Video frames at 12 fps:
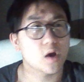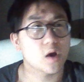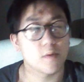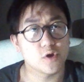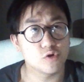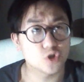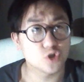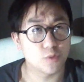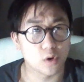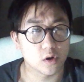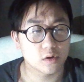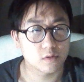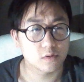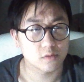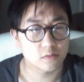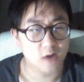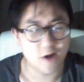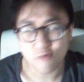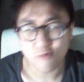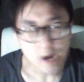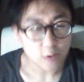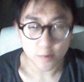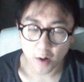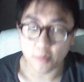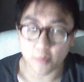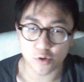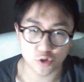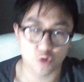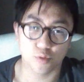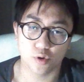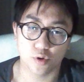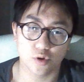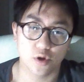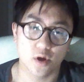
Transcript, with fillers: to become a YouTuber. I really want to become a YouTuber.